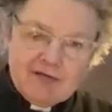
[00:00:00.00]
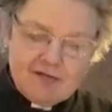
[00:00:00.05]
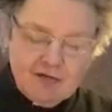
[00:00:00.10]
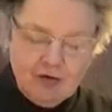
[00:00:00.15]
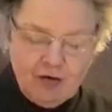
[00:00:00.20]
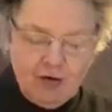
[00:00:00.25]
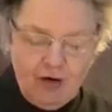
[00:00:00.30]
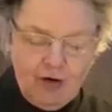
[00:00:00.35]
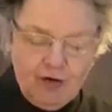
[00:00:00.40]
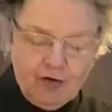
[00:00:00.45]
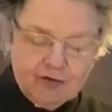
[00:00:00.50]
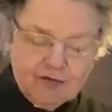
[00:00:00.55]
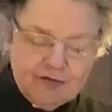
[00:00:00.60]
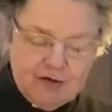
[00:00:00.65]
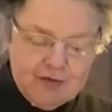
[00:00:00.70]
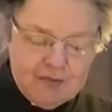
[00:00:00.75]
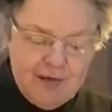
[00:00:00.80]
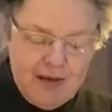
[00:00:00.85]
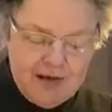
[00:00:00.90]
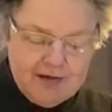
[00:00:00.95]
to God
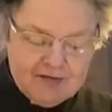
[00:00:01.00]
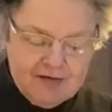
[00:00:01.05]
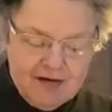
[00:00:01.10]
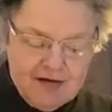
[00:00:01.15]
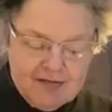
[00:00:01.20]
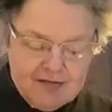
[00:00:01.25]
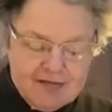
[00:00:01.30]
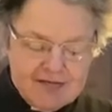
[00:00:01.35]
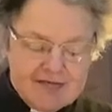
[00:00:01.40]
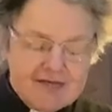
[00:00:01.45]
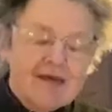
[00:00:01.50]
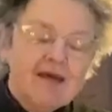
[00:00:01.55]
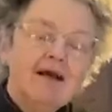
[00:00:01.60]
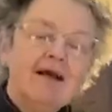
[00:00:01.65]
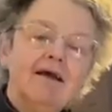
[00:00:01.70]
who made us.